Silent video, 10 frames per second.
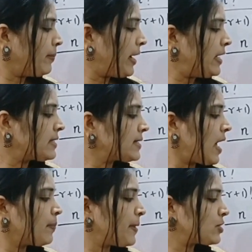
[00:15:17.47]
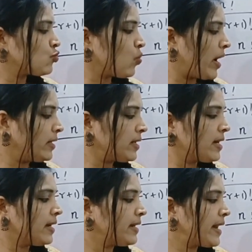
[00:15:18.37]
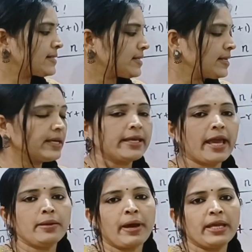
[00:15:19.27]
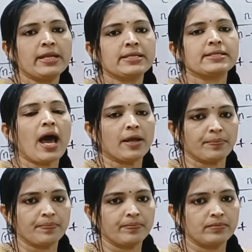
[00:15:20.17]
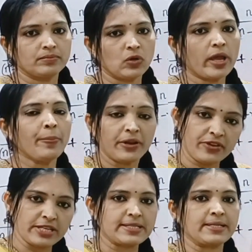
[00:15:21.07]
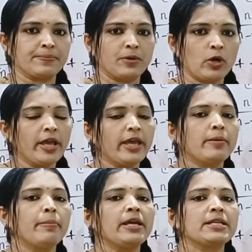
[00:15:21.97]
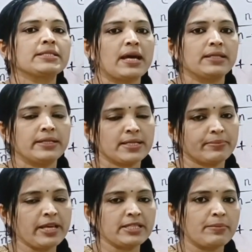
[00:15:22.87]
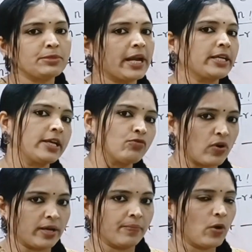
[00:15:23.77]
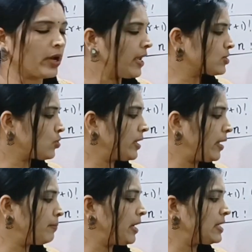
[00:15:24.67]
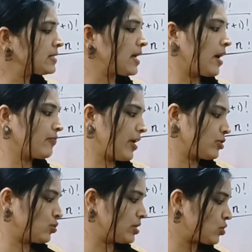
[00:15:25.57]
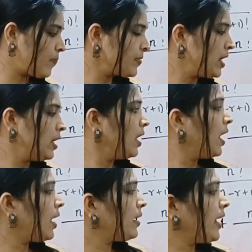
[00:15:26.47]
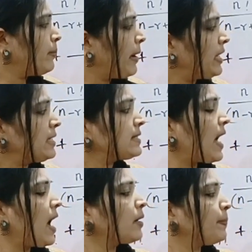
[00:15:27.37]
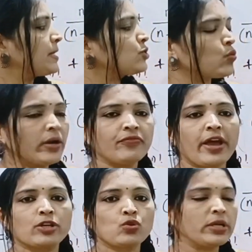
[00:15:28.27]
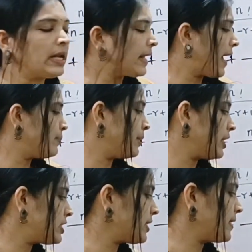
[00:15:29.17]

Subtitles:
n minus r plus 1, next n minus r. Okay, previous step. Okay, n minus r, that is by subtracting 1. Okay, so n minus r factorial. So n minus r plus 1 factorial can be